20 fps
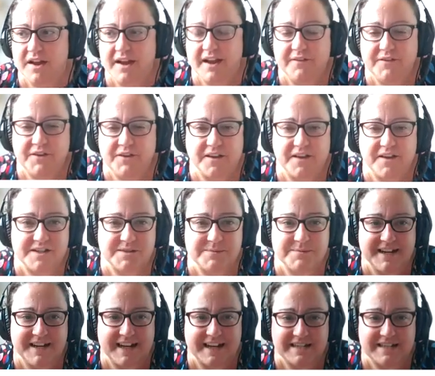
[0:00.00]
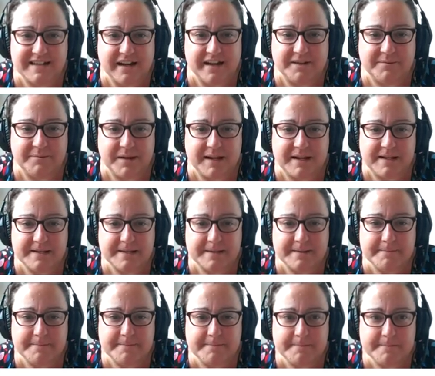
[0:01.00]
If you could go to my next slide, please.
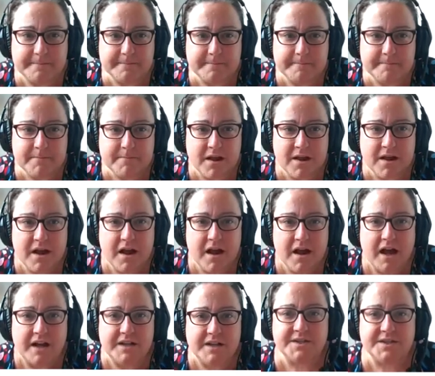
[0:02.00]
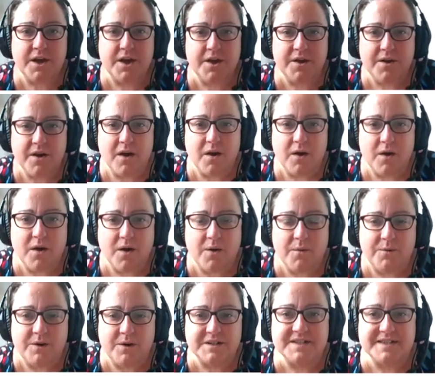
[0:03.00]
And so
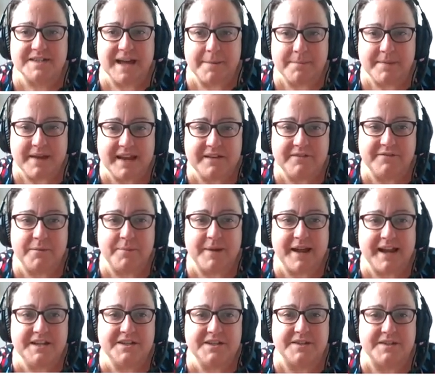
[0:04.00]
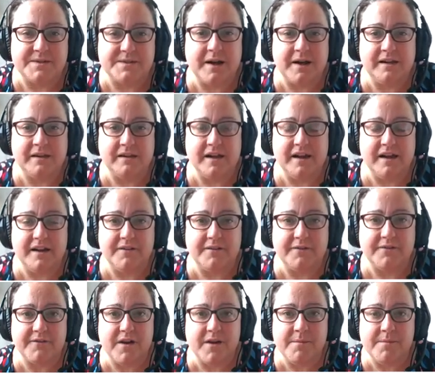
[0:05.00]
what does that mean for patients? Well,
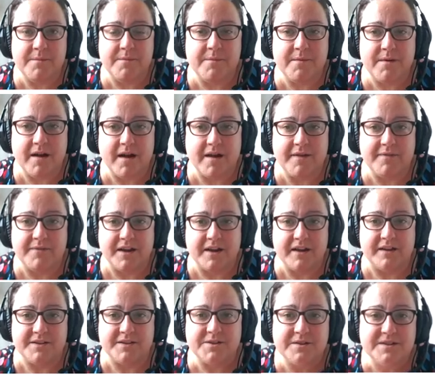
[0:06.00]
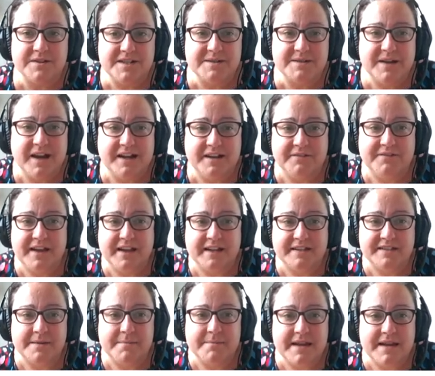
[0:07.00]
from the doctor's side of
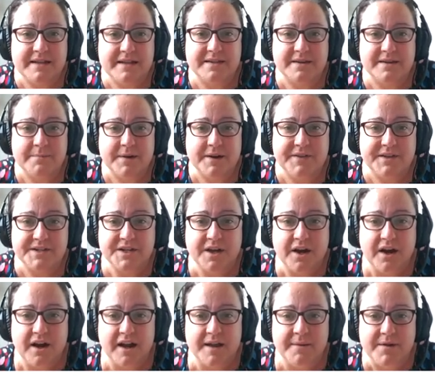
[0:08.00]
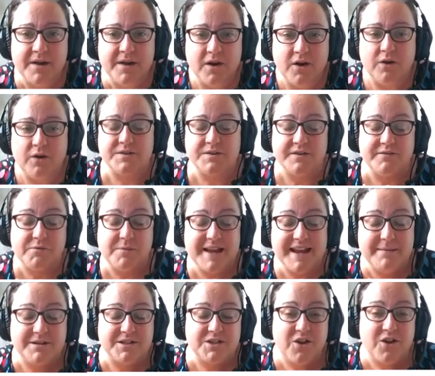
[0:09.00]
things, it means that by the time, or sorry, from a
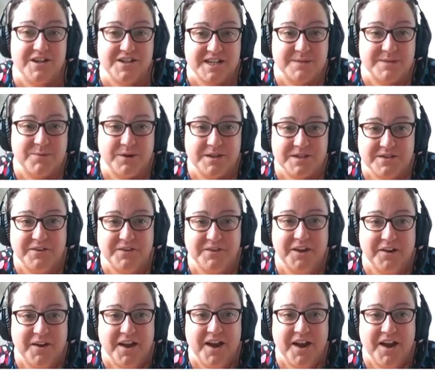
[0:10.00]
hematologist's point of view,